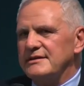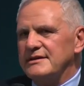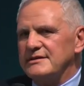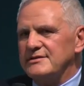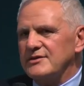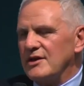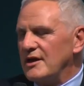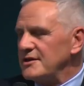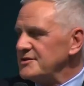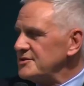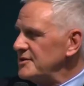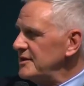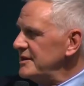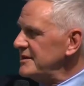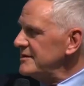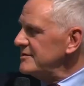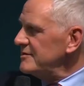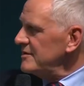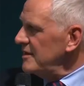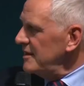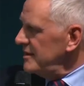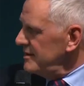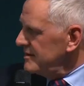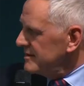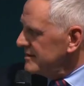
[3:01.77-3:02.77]
Discussion
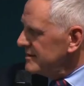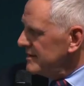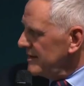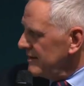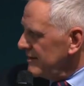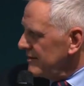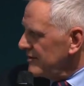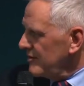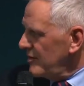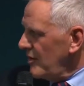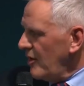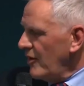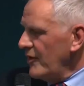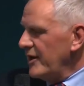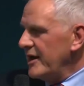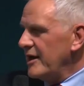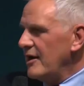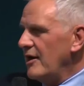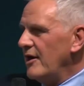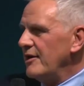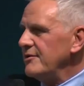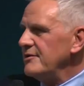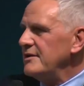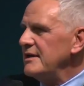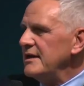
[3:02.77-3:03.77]
is still going
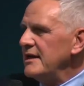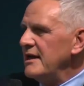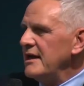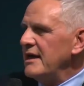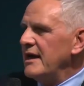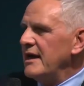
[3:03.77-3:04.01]
on,